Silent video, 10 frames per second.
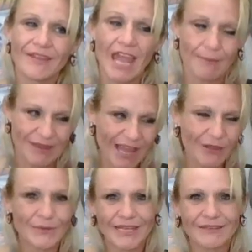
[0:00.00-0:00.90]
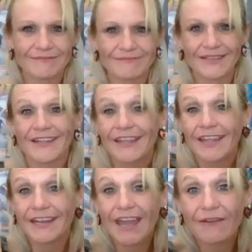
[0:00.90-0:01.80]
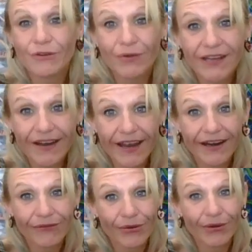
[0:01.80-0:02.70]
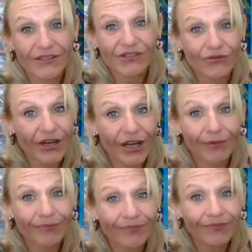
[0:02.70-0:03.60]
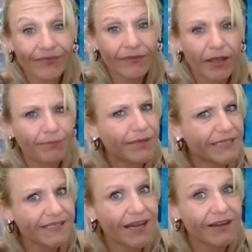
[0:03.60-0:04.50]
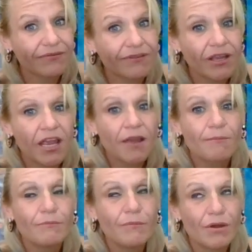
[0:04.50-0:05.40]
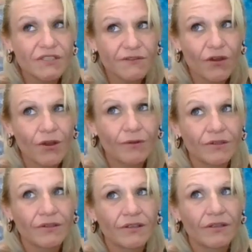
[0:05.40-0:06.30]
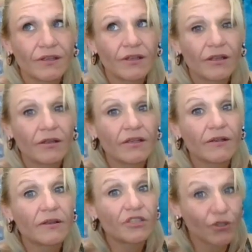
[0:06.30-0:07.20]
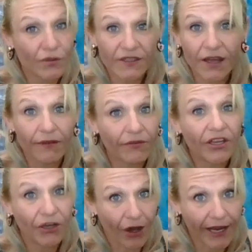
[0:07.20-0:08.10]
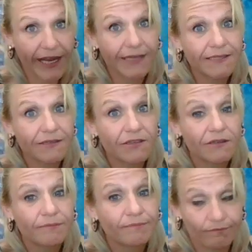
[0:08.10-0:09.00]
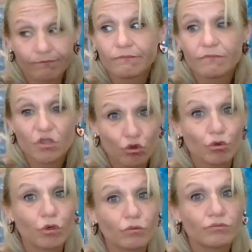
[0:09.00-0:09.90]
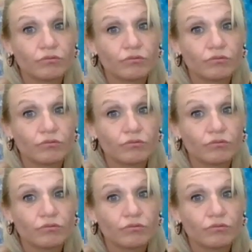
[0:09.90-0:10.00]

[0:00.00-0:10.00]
Happy Halloween, and have a great night, everyone, straight up. Be safe. Most of all, choose love and not hate. True.